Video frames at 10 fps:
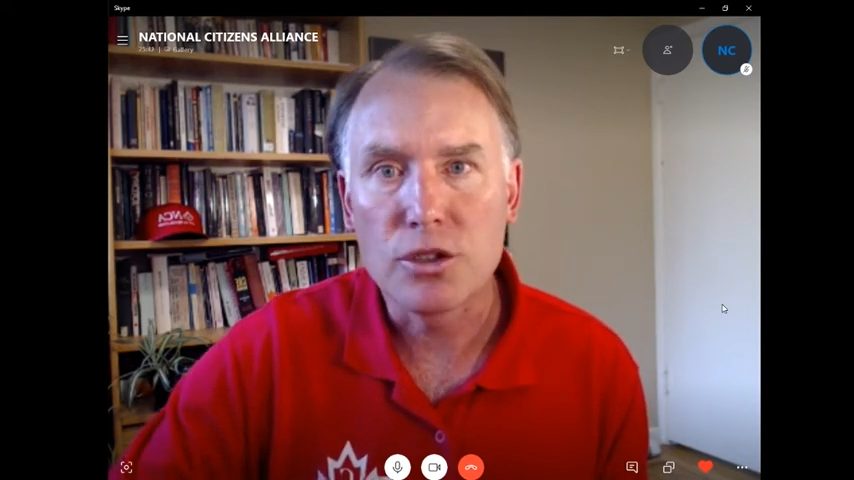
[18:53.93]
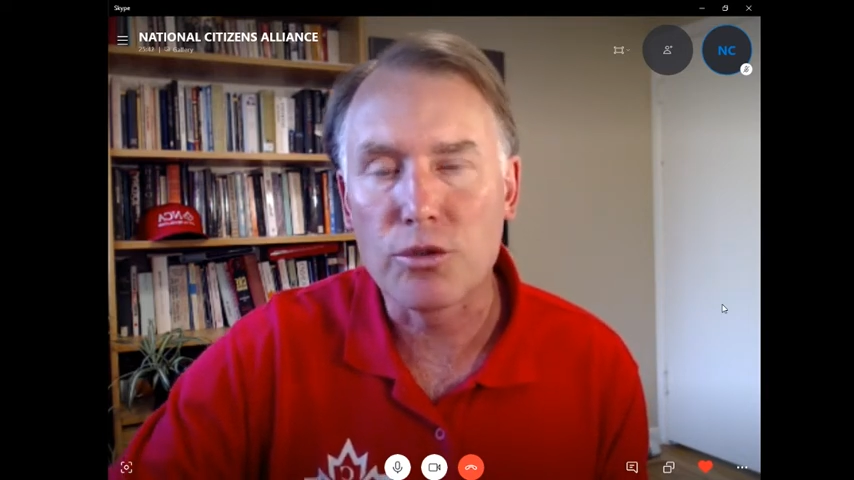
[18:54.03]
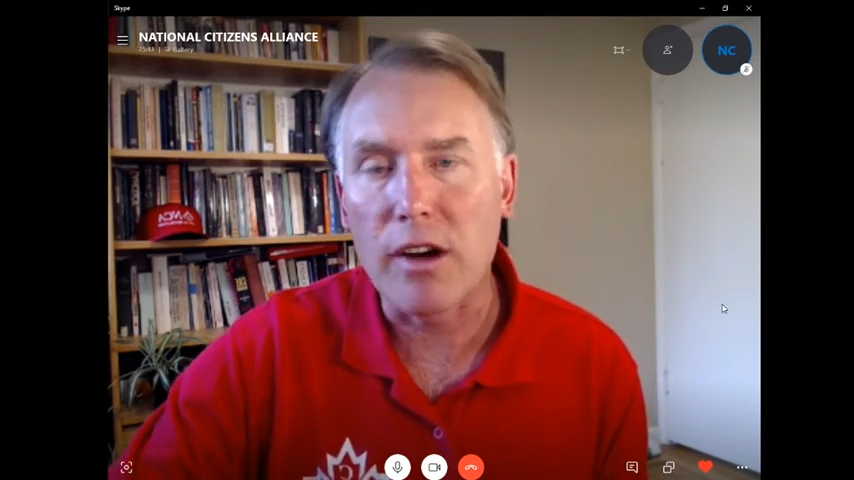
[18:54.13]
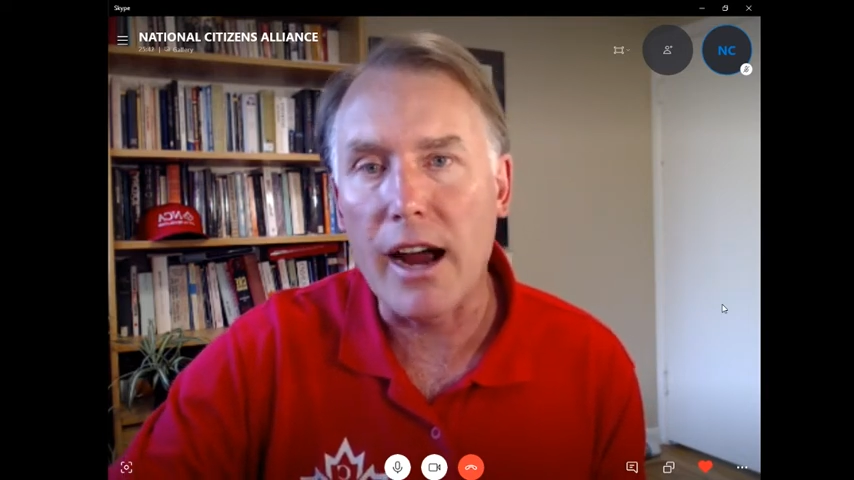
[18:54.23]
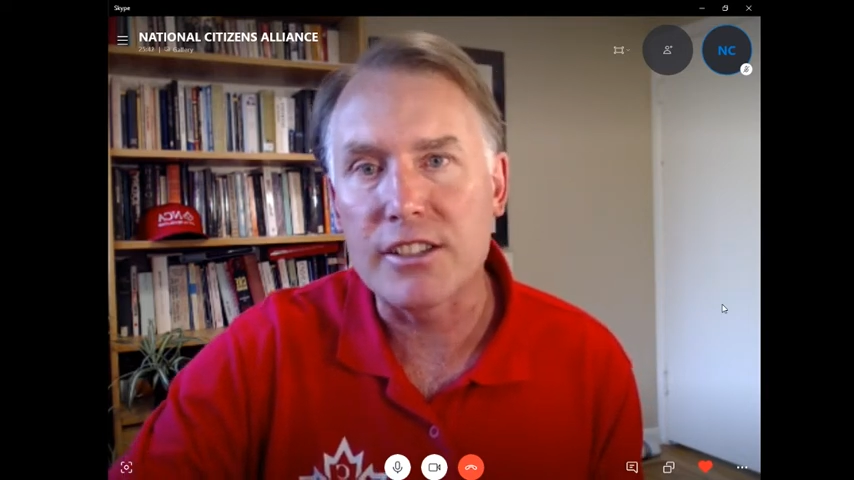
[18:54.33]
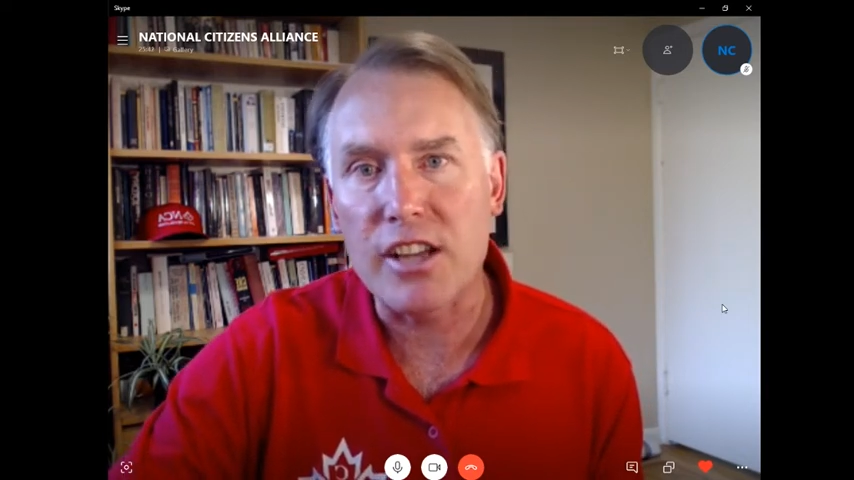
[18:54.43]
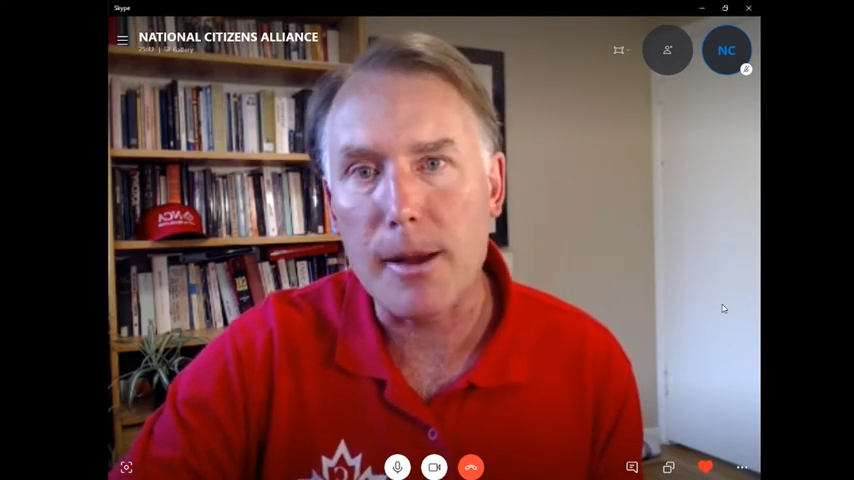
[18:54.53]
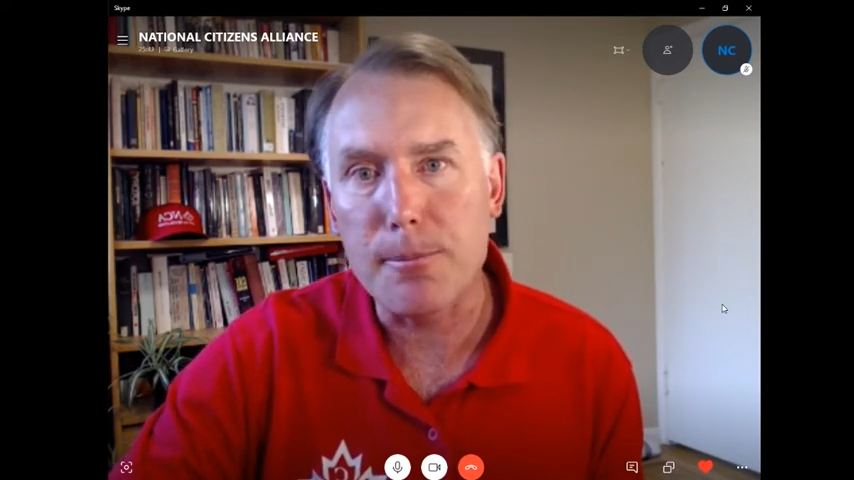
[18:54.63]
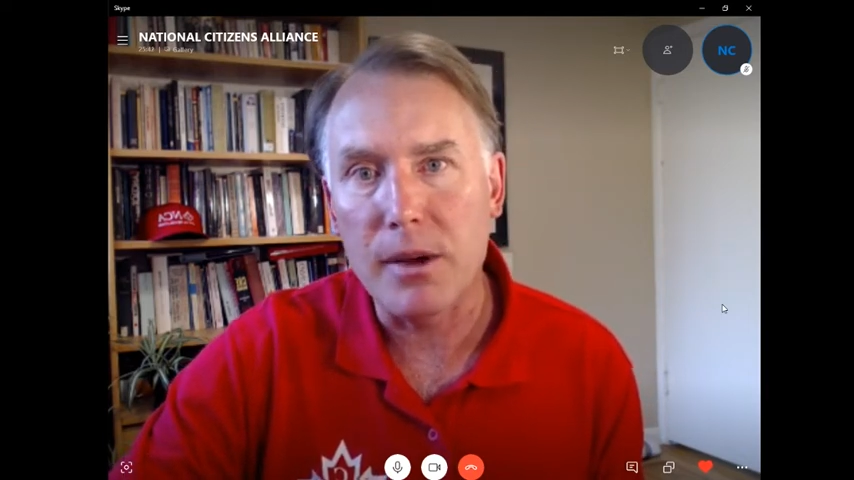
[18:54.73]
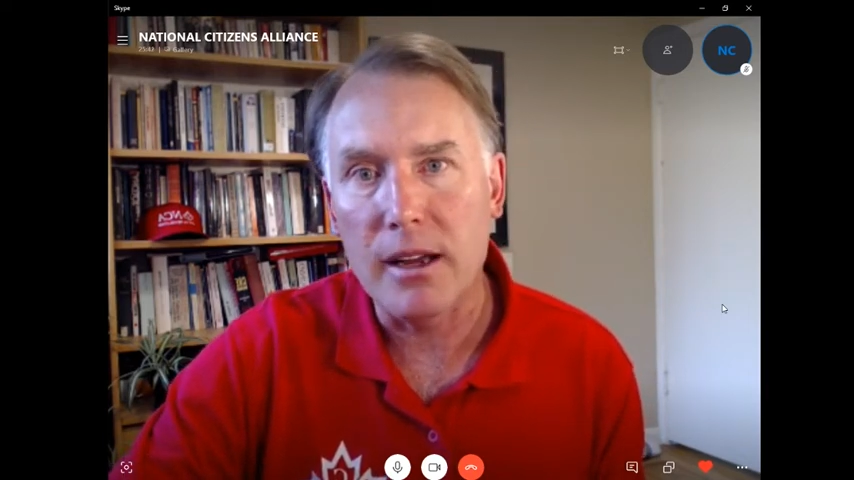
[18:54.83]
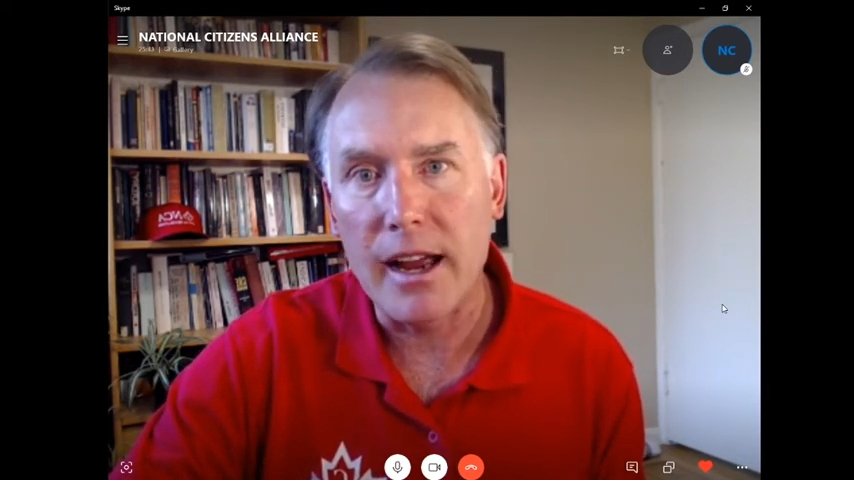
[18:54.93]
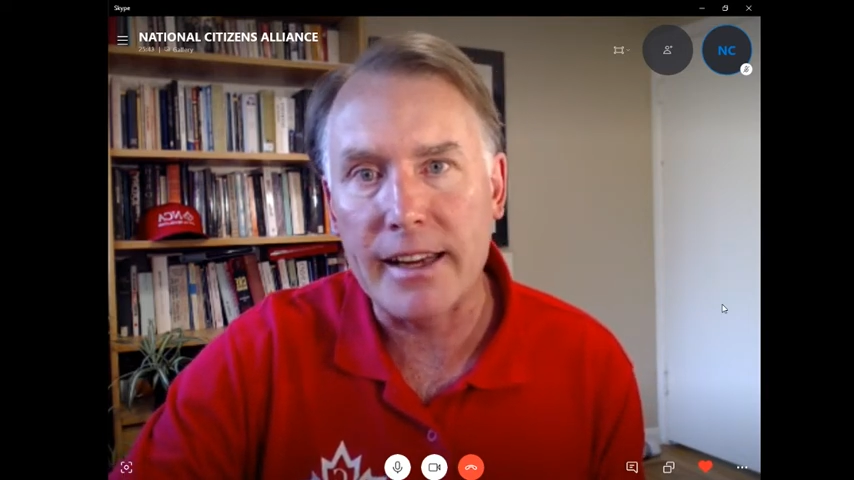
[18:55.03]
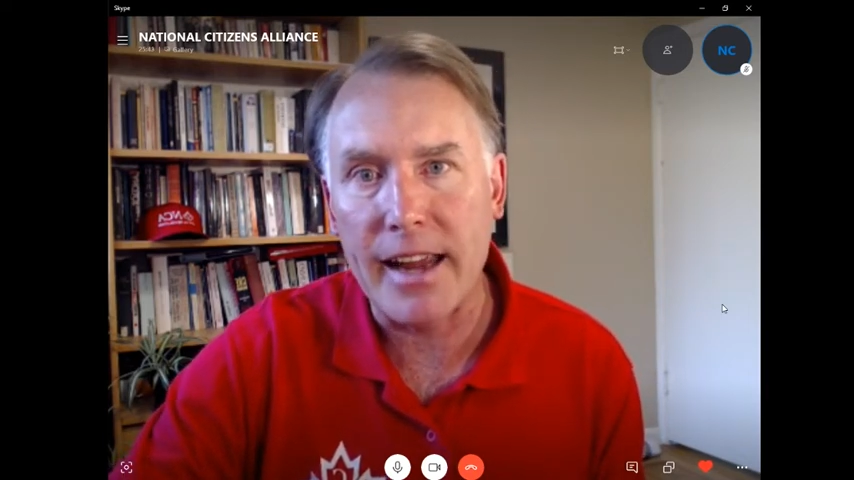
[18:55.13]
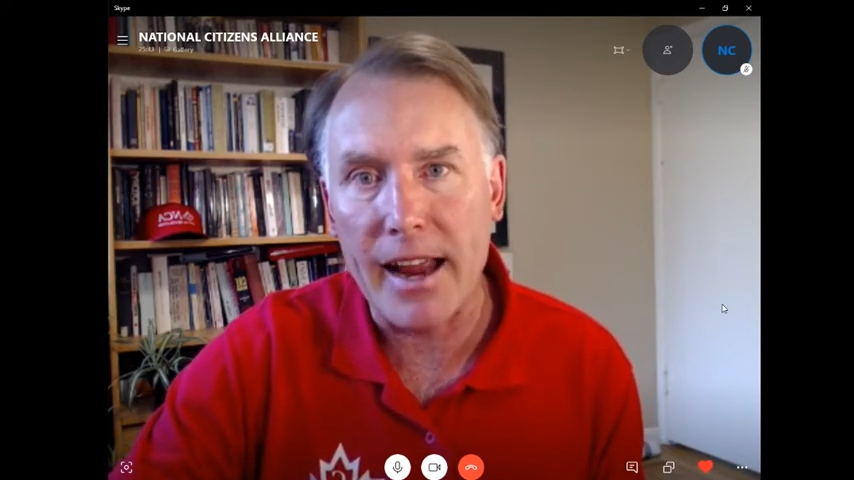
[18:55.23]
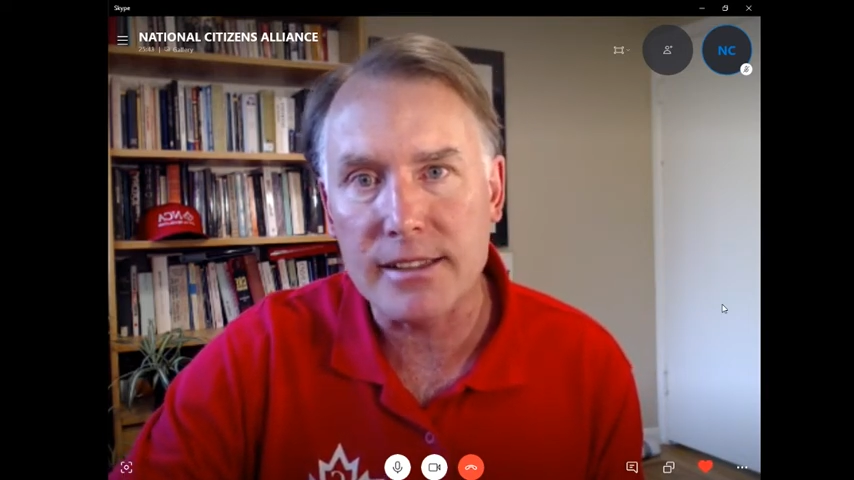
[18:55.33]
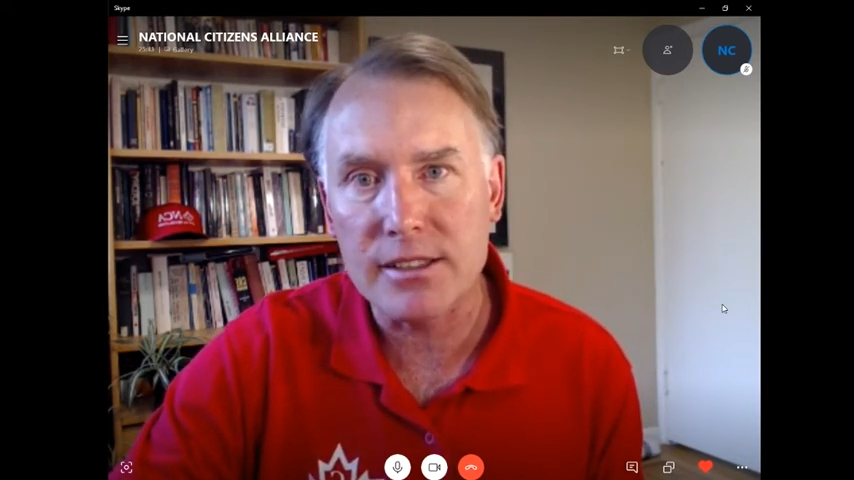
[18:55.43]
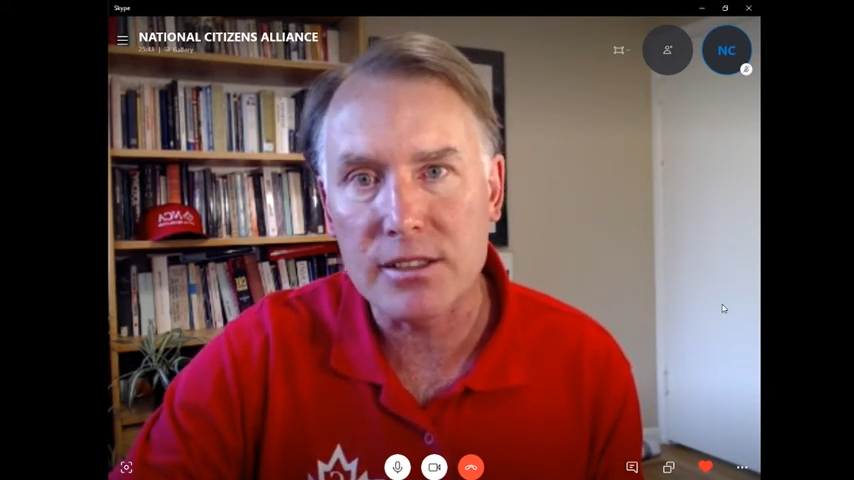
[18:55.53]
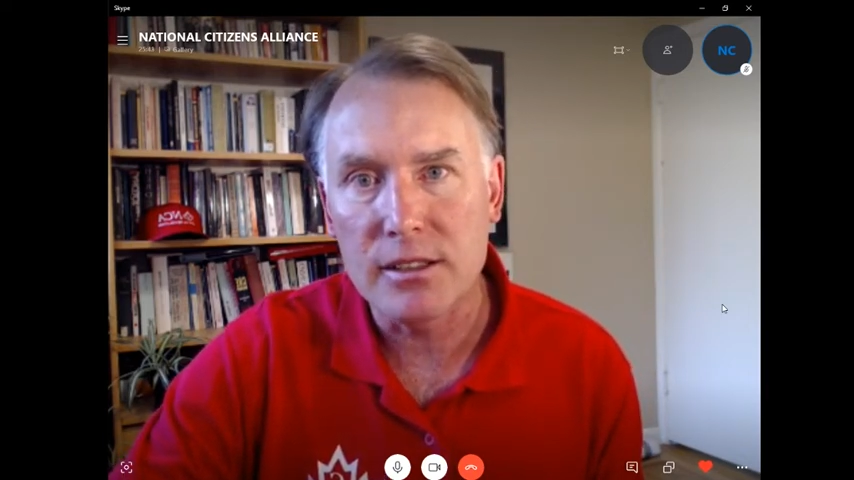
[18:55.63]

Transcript: rise up against